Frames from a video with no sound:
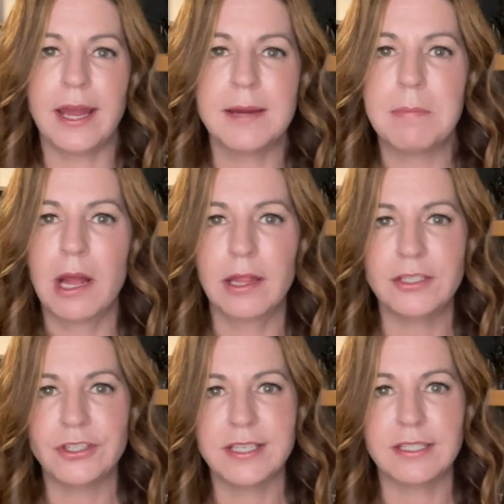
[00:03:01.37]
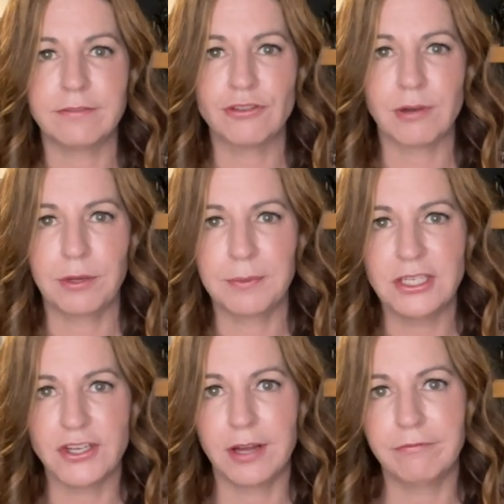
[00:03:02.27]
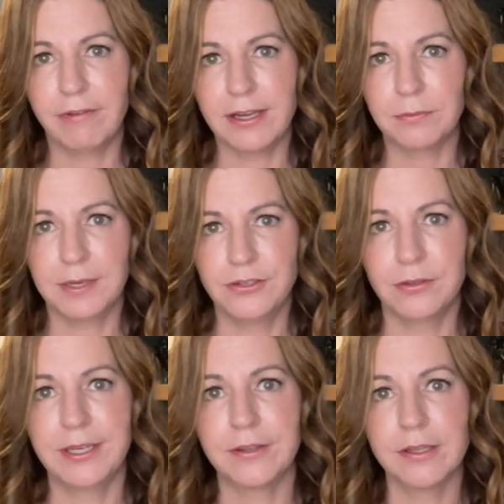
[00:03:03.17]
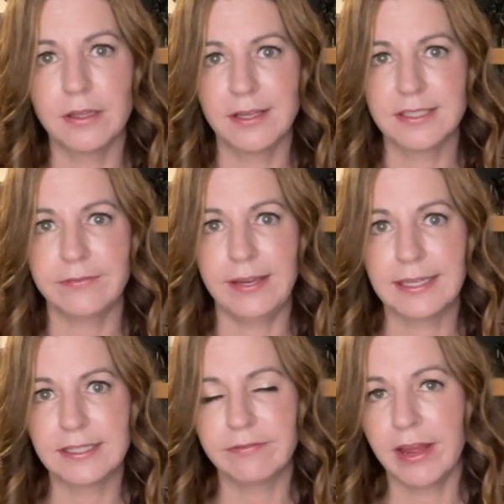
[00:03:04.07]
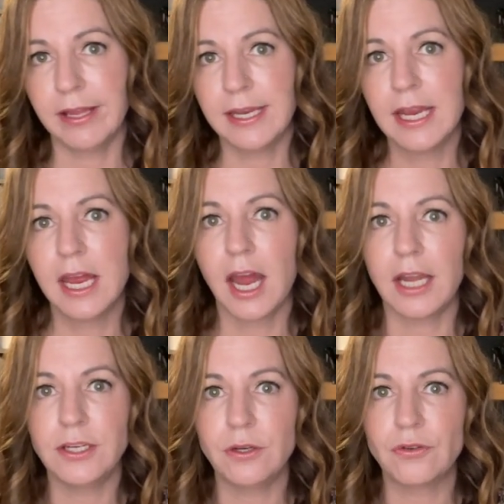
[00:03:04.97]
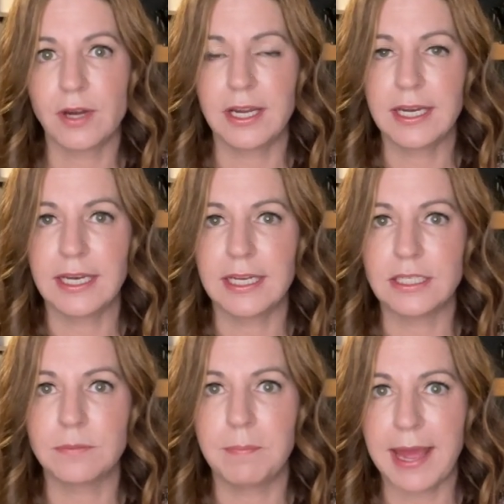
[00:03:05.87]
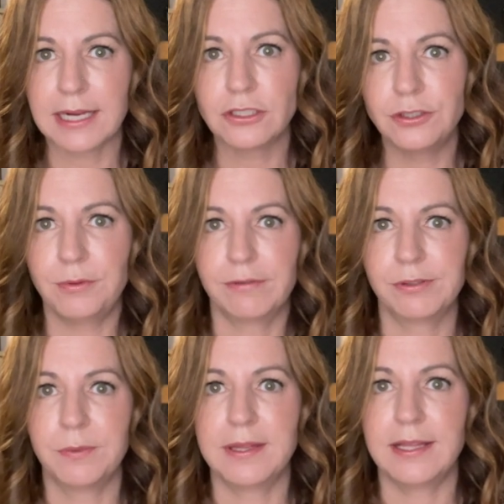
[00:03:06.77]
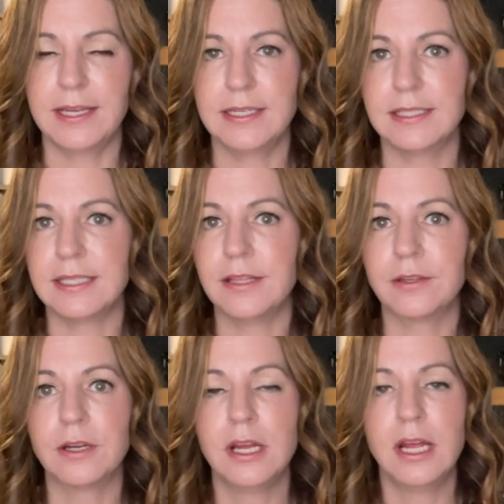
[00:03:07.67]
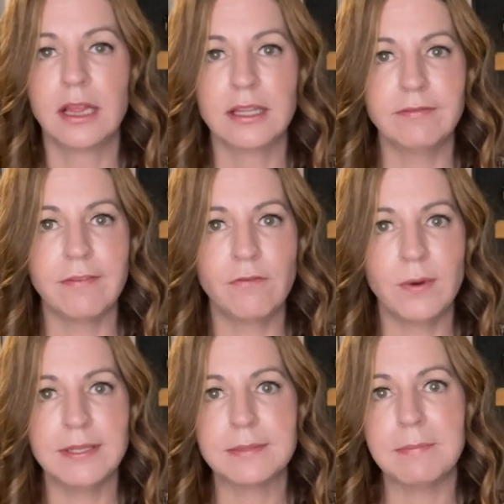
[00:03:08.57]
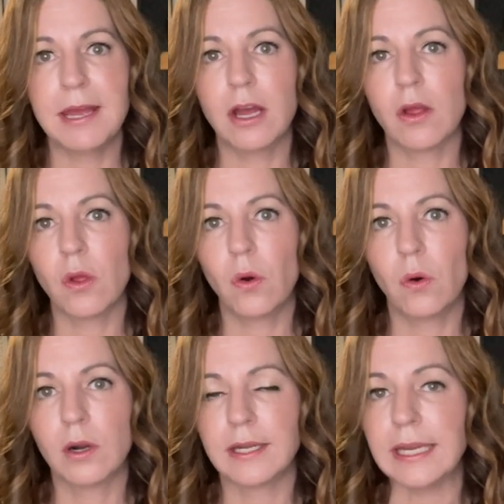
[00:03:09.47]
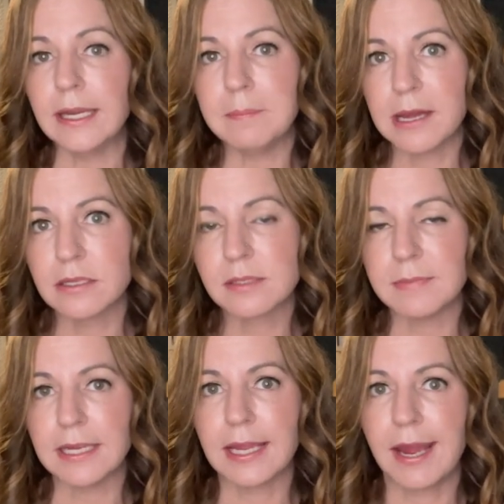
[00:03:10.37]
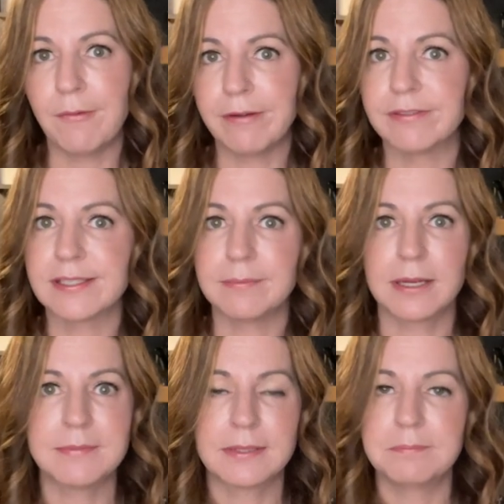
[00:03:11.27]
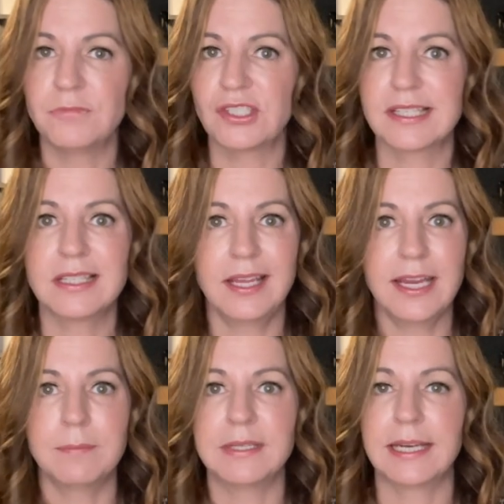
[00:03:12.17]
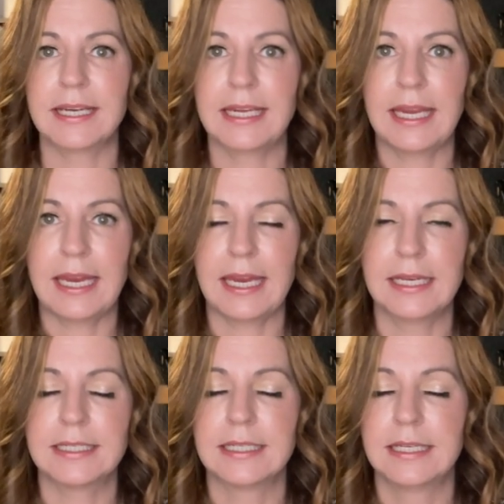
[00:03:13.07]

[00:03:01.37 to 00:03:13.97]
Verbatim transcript: apologize if you're trying to reach out and find a rental here in the Las Vegas Valley. I do try to get back to everyone that does either leave a voicemail or emails me. However, sometimes I'm just slammed and I can't,